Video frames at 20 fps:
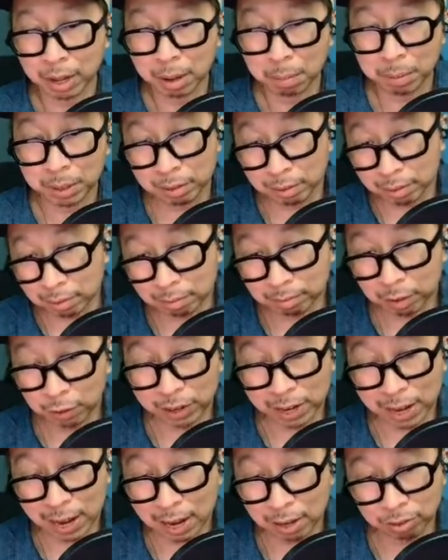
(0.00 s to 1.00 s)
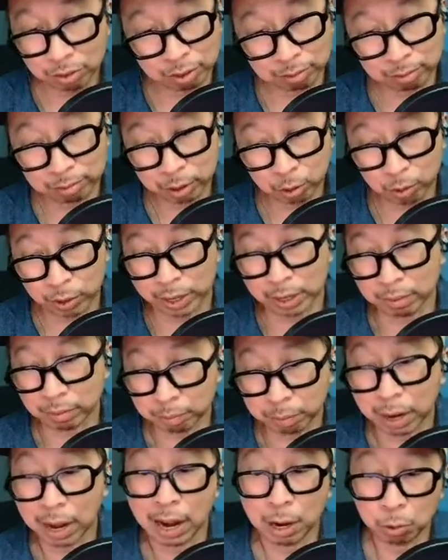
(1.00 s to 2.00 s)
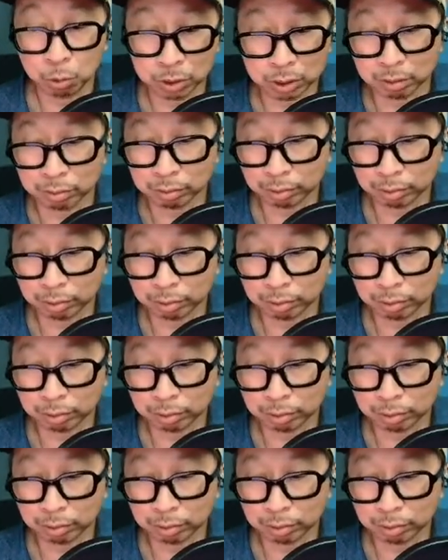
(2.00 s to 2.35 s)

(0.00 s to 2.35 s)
But if it has it, great, but I wouldn't.